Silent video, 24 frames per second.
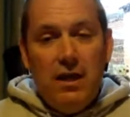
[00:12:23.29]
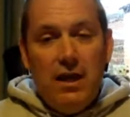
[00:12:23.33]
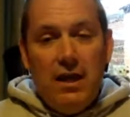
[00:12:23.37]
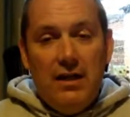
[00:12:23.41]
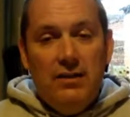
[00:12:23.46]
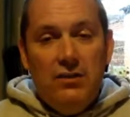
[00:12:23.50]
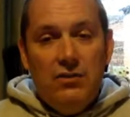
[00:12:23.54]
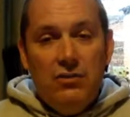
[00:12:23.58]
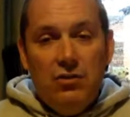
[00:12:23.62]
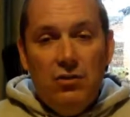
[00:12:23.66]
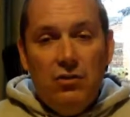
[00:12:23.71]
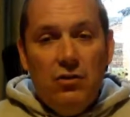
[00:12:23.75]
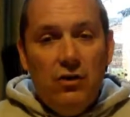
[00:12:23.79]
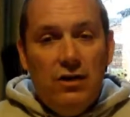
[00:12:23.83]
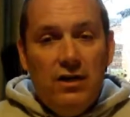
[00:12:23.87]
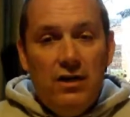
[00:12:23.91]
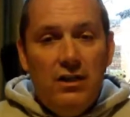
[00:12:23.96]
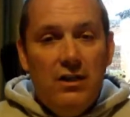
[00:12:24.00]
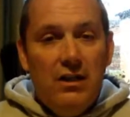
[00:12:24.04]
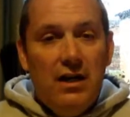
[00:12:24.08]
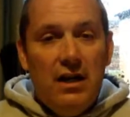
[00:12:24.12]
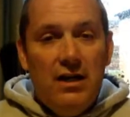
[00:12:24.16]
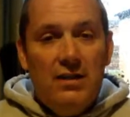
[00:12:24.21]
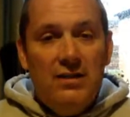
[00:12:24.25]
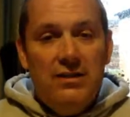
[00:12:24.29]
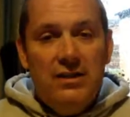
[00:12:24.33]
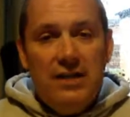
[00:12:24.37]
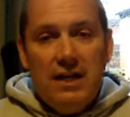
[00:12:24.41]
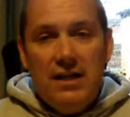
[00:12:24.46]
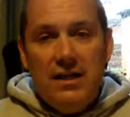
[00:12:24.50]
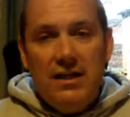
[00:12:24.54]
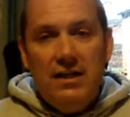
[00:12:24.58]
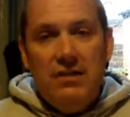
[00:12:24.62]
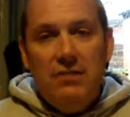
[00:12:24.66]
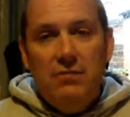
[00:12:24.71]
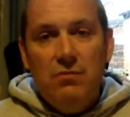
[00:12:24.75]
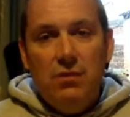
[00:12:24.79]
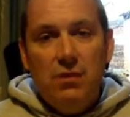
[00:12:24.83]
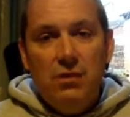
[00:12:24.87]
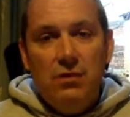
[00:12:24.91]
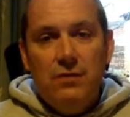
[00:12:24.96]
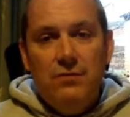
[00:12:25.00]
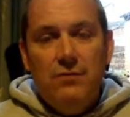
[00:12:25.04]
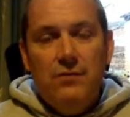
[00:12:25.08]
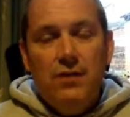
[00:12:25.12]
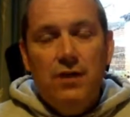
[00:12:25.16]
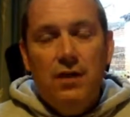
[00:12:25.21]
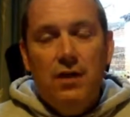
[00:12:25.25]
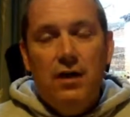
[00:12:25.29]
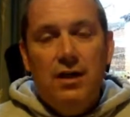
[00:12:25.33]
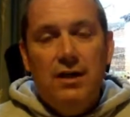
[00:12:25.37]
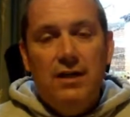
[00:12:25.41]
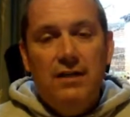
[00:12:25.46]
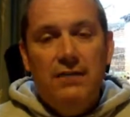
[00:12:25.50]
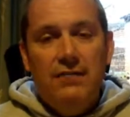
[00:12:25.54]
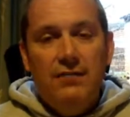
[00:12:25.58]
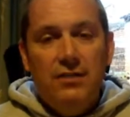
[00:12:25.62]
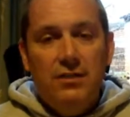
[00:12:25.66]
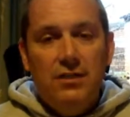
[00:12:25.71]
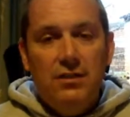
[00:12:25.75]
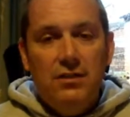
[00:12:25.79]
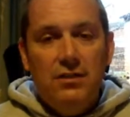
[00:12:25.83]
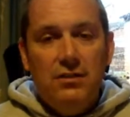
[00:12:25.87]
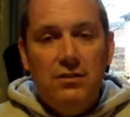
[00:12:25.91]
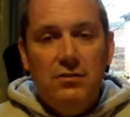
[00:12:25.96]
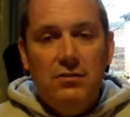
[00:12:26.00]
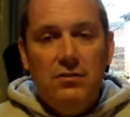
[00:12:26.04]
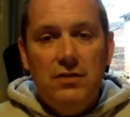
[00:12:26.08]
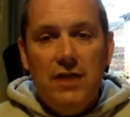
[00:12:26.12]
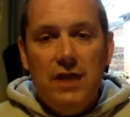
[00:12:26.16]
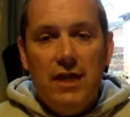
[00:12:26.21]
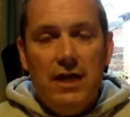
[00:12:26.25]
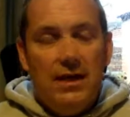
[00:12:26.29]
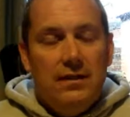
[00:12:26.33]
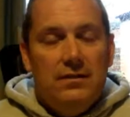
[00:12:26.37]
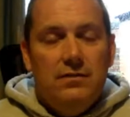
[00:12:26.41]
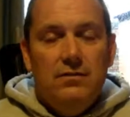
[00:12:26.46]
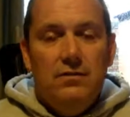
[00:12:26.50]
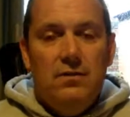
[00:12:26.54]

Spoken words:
enjoy exactly what you've got. And if you can do that,